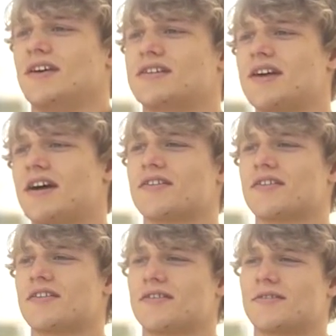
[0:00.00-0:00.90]
It's not
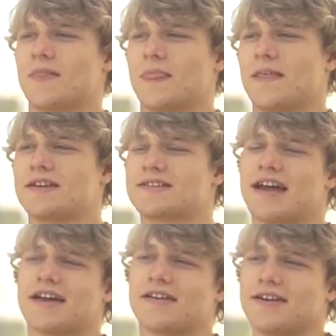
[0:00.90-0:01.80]

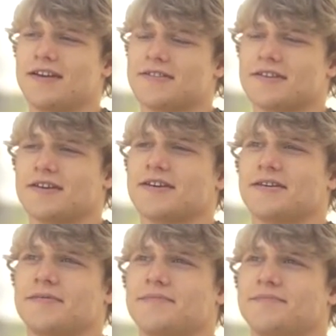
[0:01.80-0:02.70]
exactly
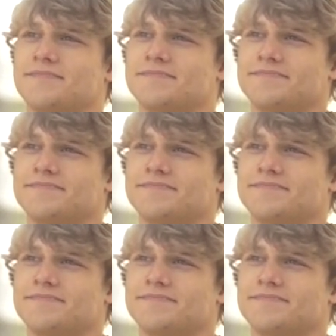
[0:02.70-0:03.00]
the